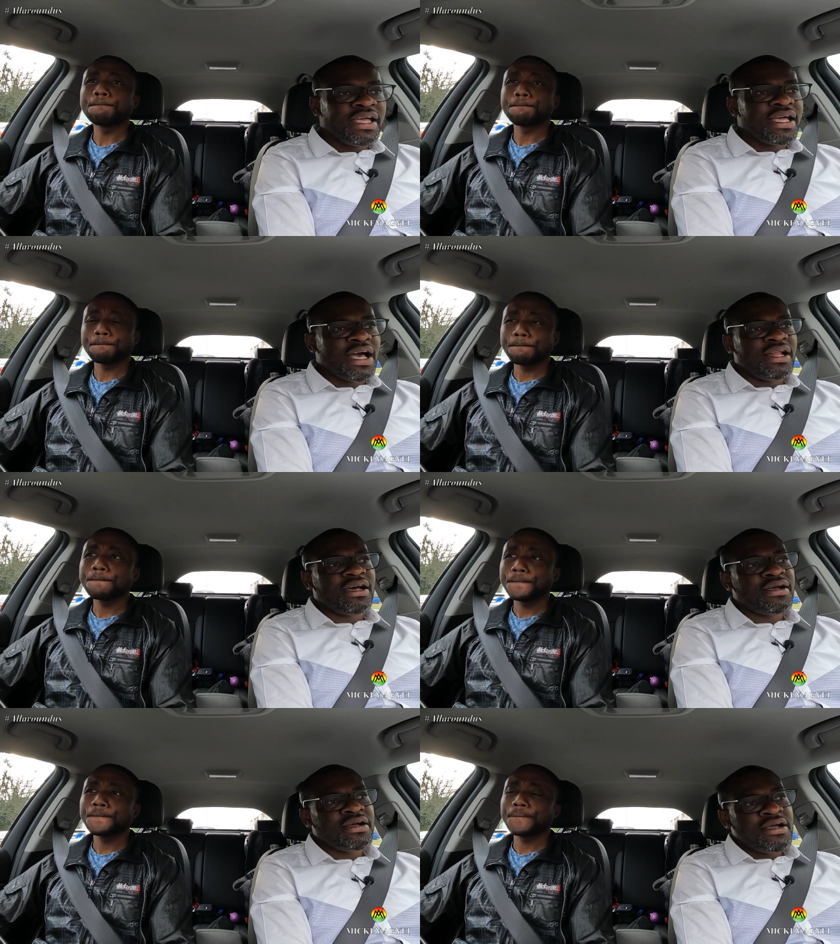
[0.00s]
Speaker 1: in
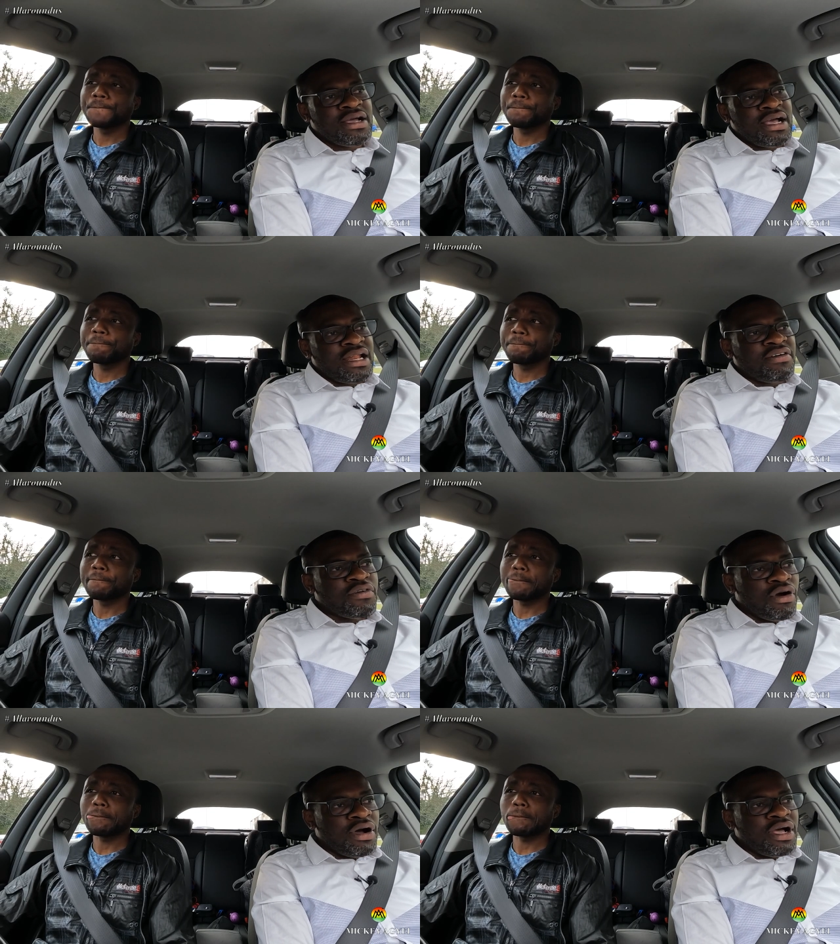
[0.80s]
ghana and i've
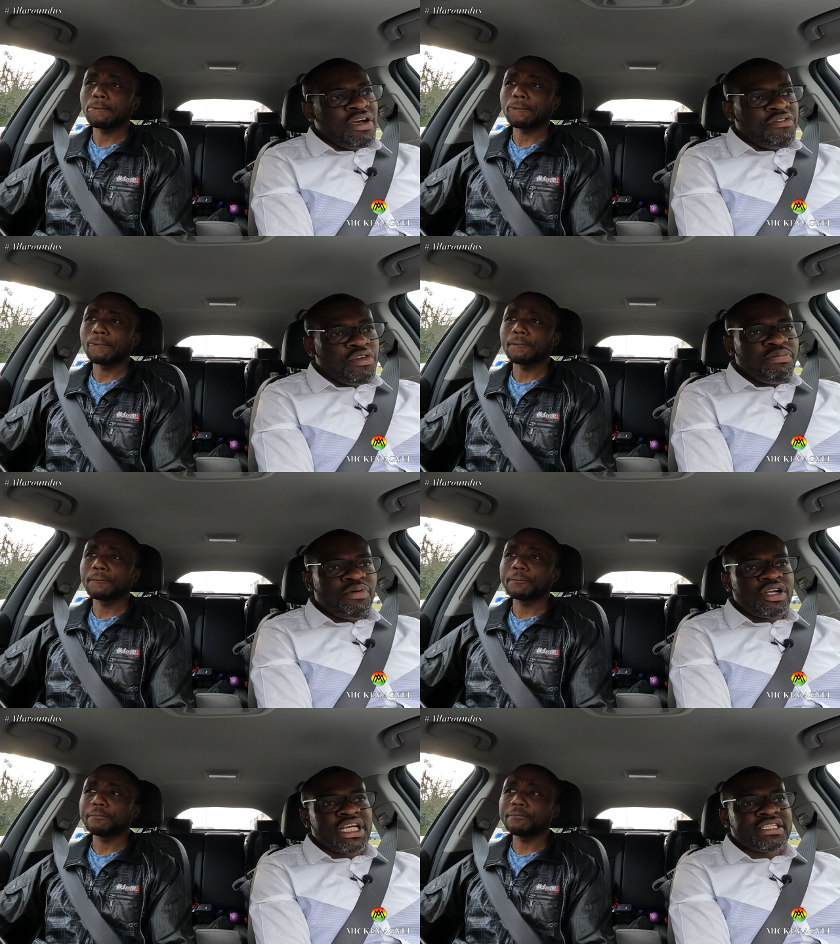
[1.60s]
got a few
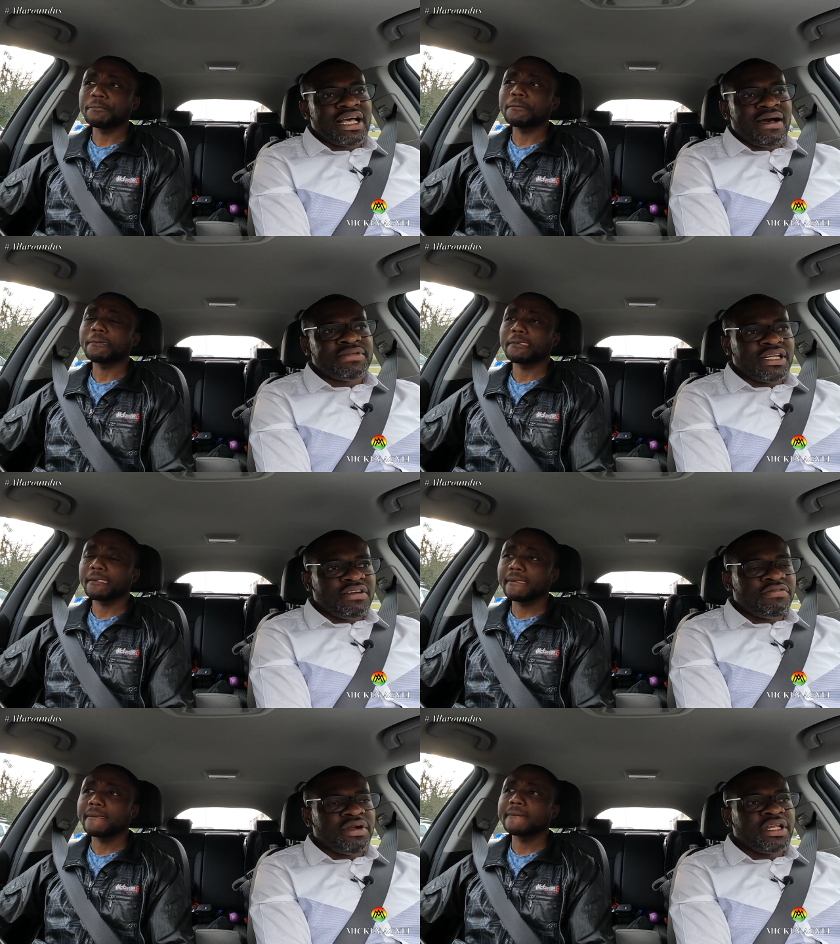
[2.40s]
projects that i'm
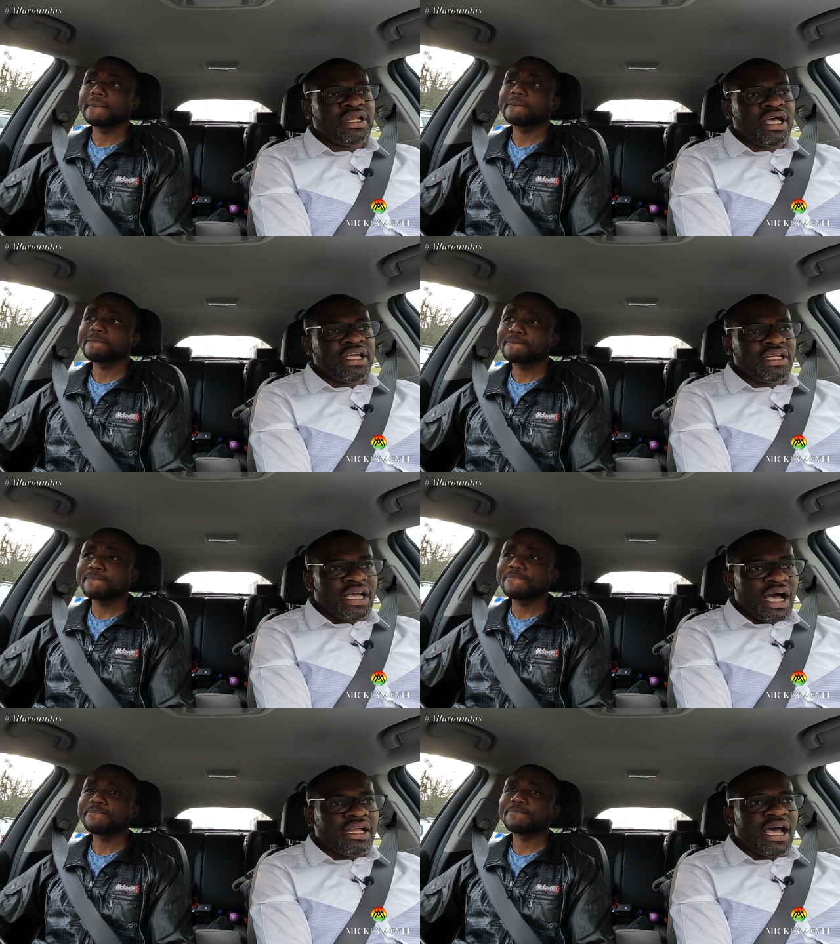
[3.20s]
delivering in
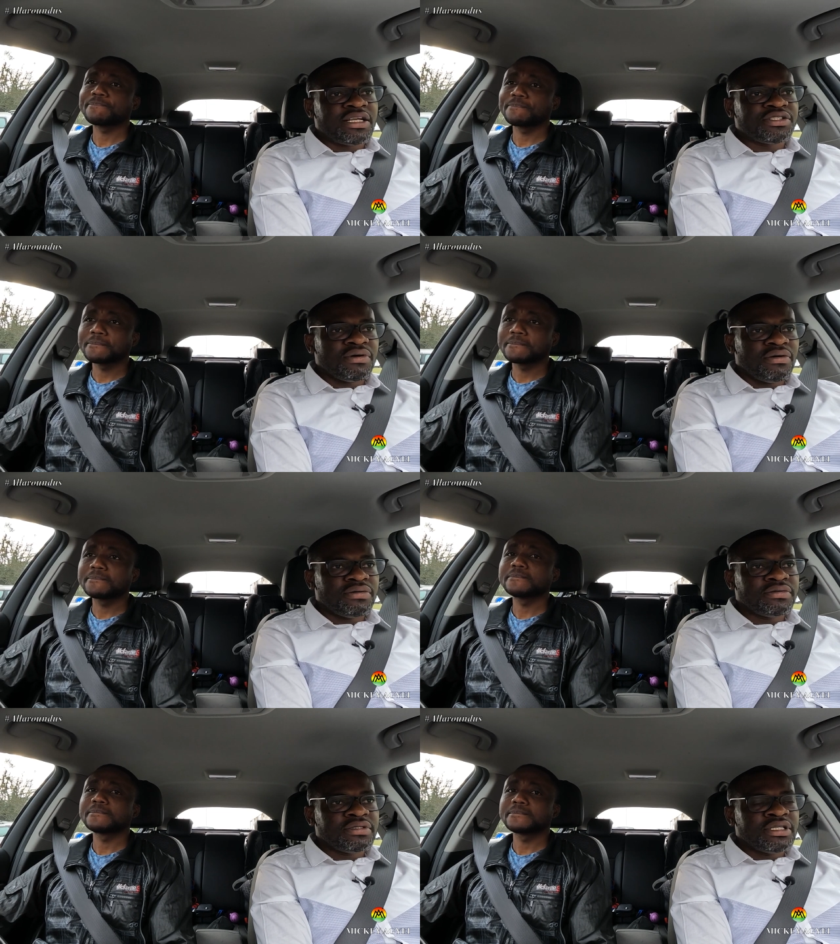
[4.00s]
ghana as
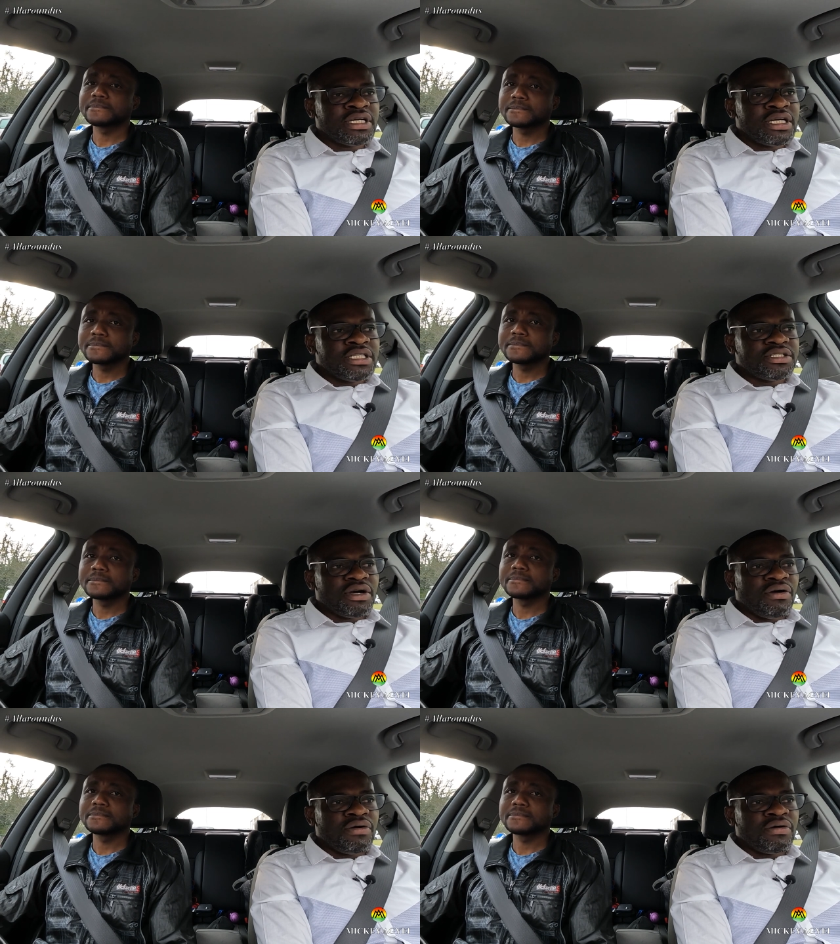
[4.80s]
well
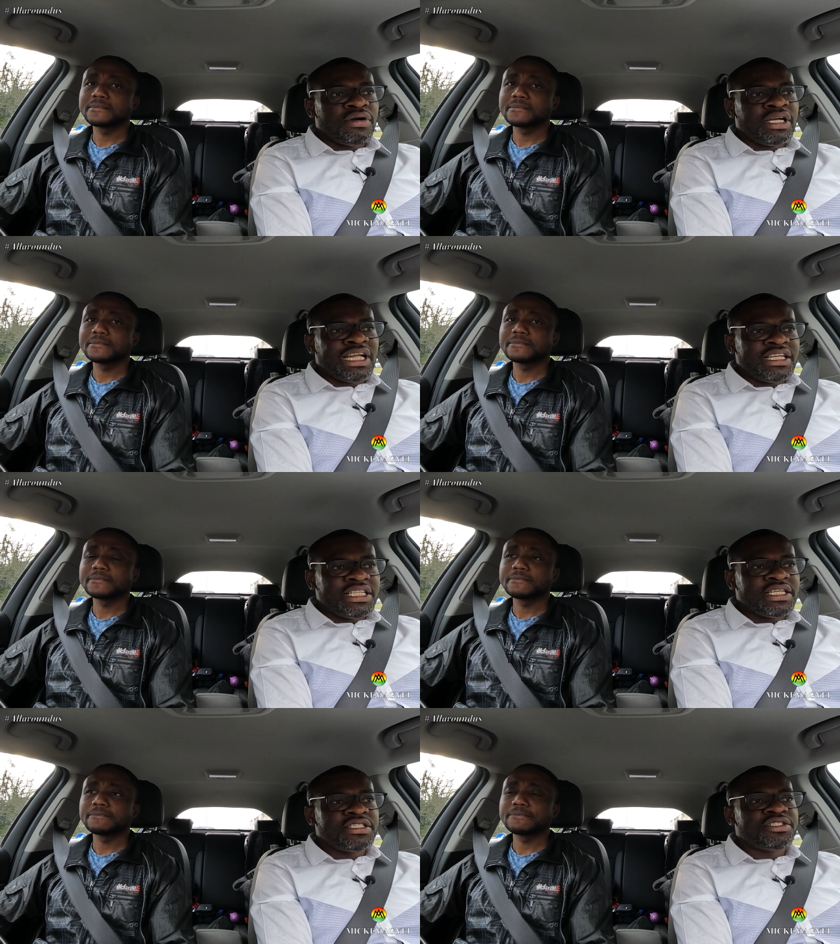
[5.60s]
so, in
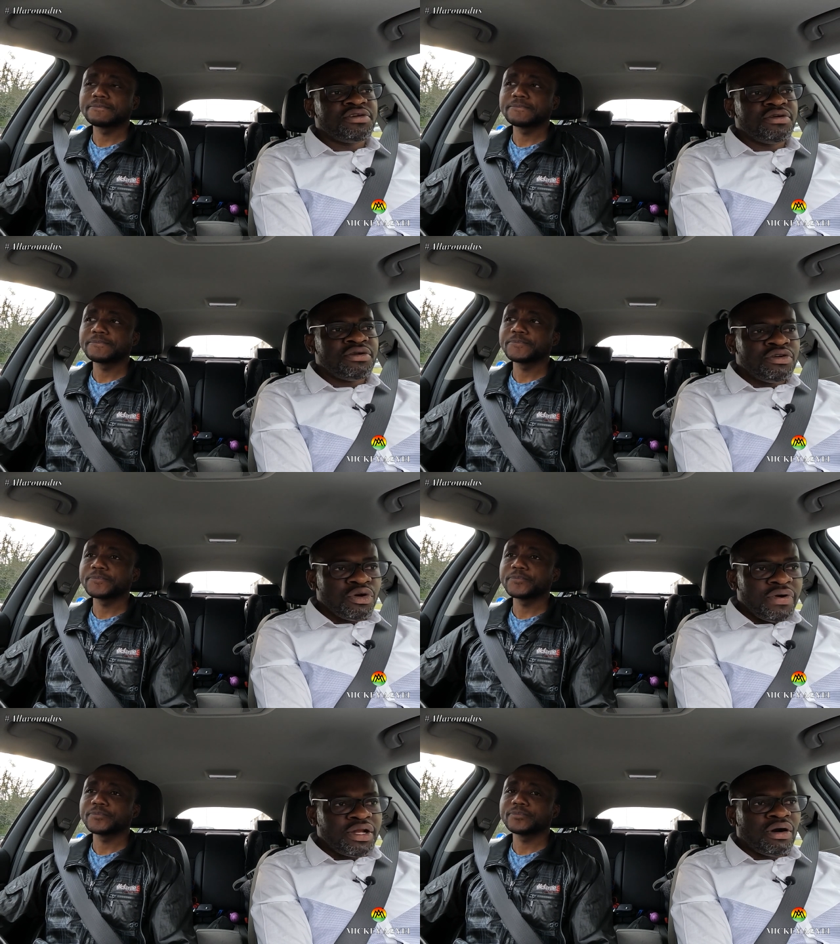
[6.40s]
addition to
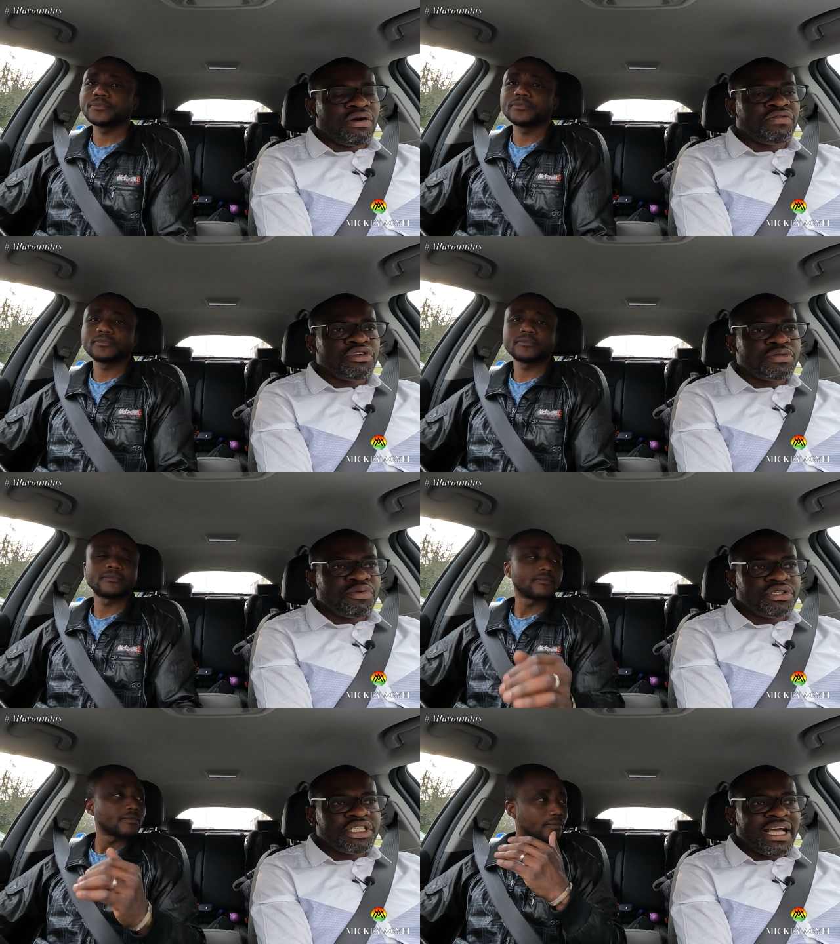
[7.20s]
doing all of those
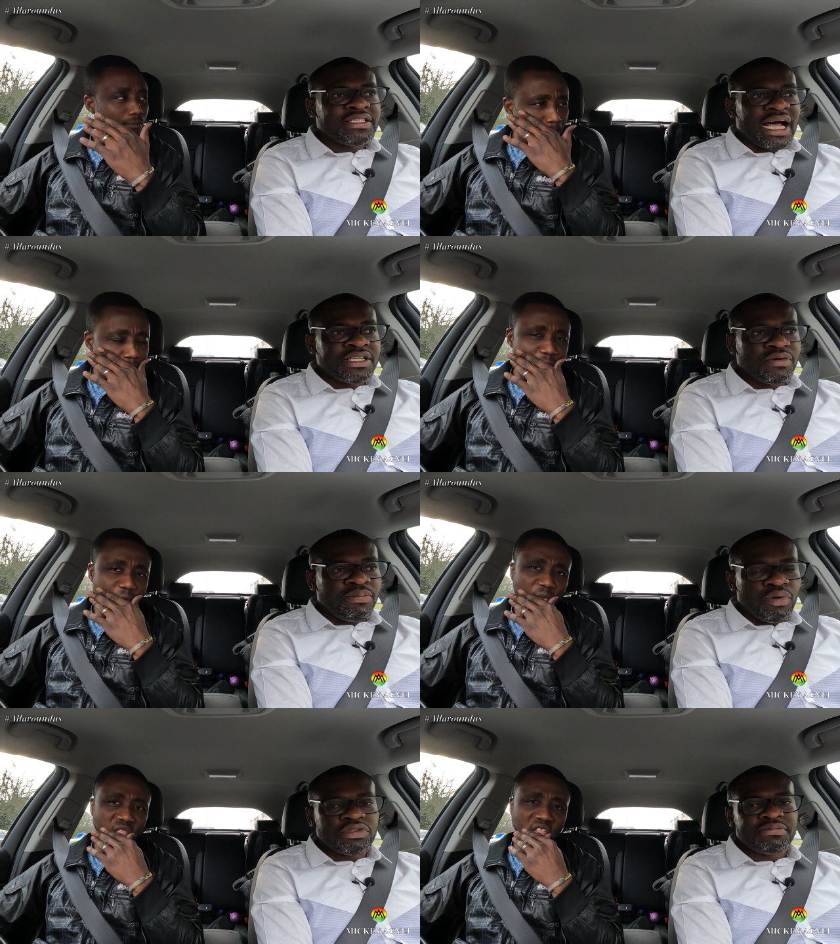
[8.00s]
projects, I
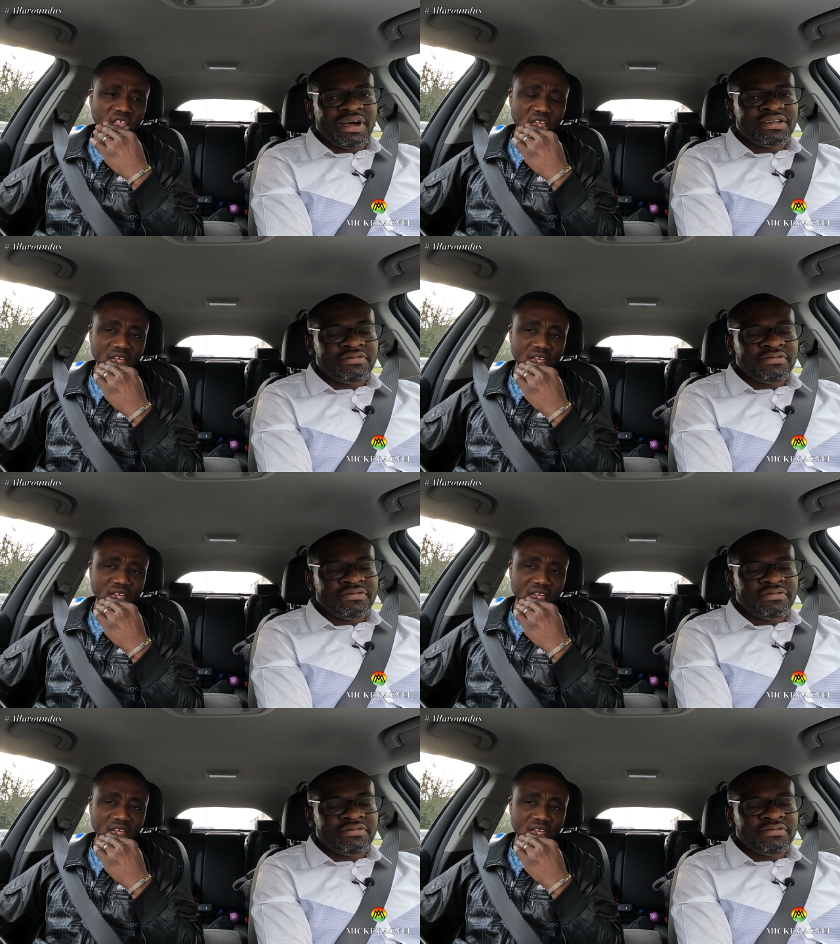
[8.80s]
support my